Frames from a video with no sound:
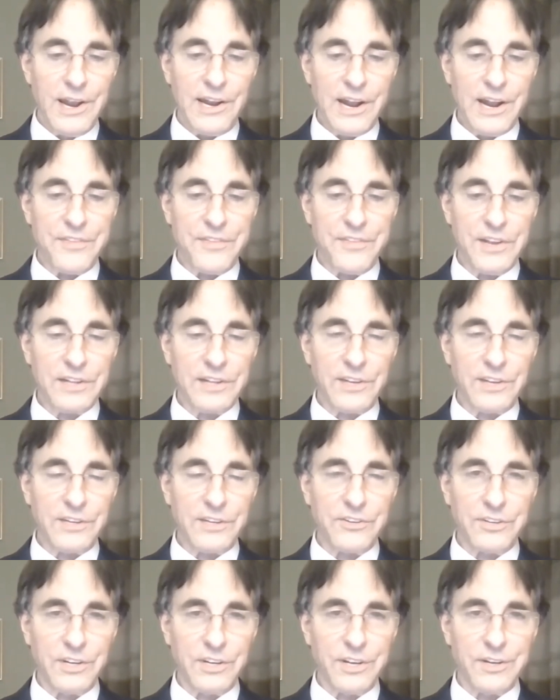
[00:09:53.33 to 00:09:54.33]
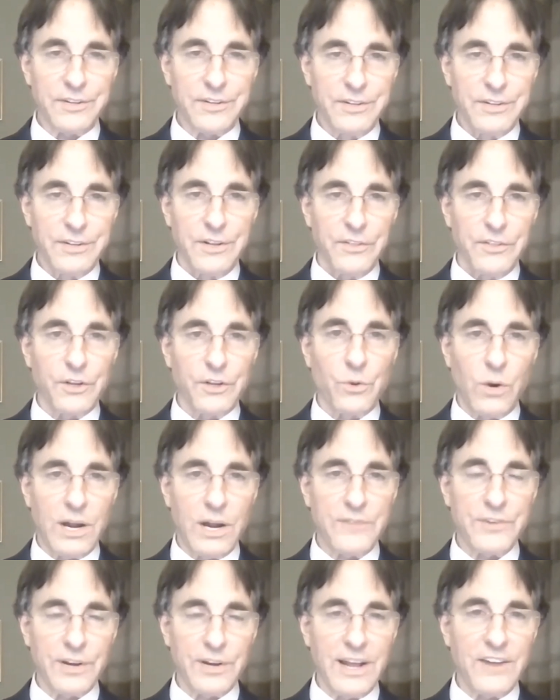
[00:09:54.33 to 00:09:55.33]
And I think that uh, the
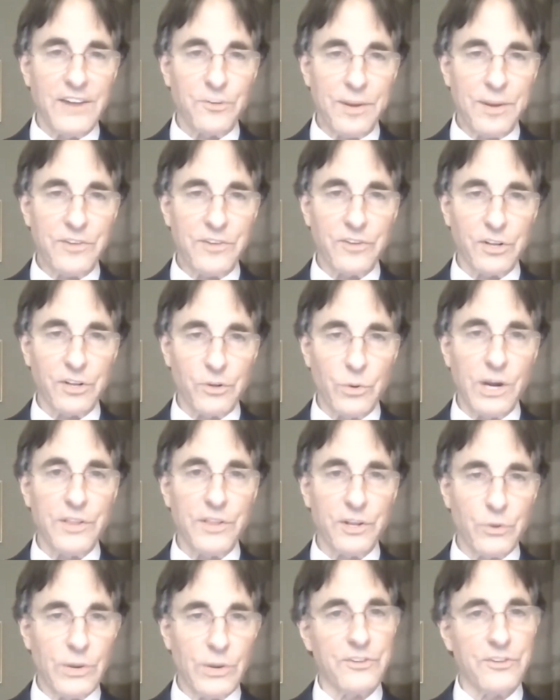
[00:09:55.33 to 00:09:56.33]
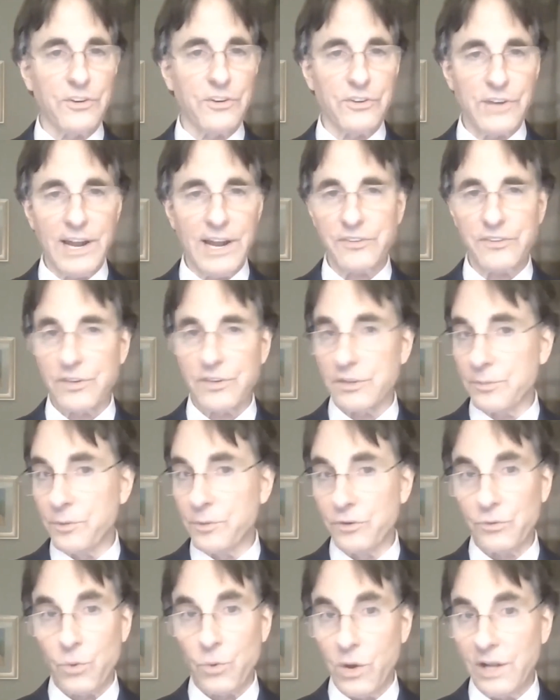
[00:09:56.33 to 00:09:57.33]
quality of your life is based on the quality of the questions you ask, and the
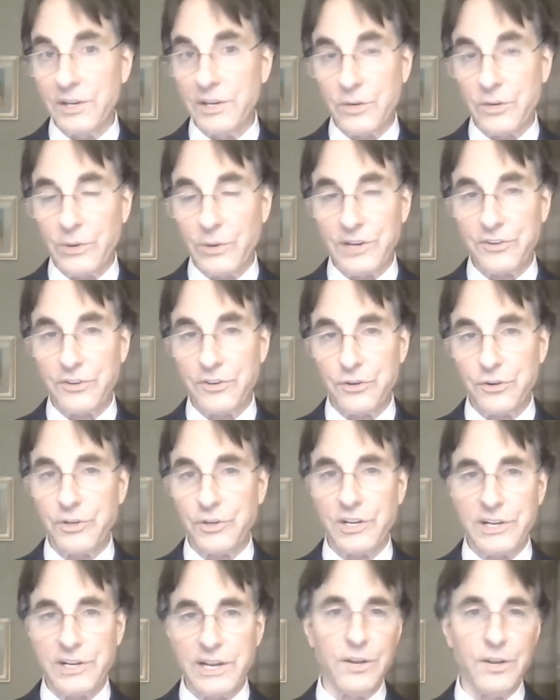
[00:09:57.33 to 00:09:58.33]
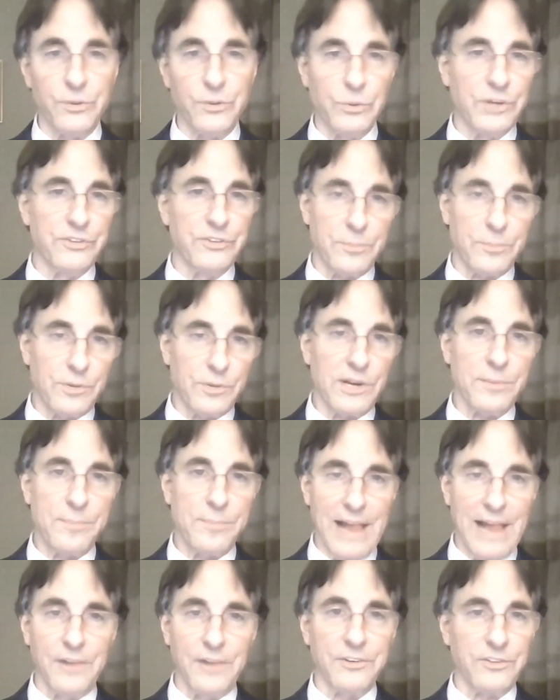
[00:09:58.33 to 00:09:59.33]
most quality questions you can get are the ones that
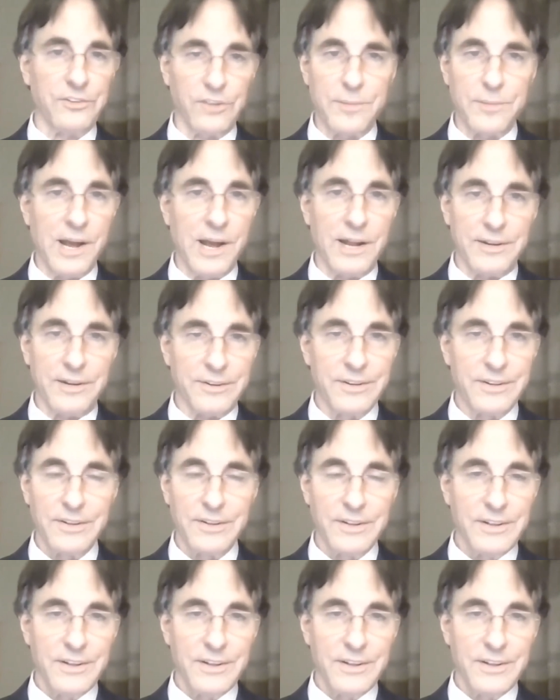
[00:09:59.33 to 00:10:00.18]
bring balance to the mind.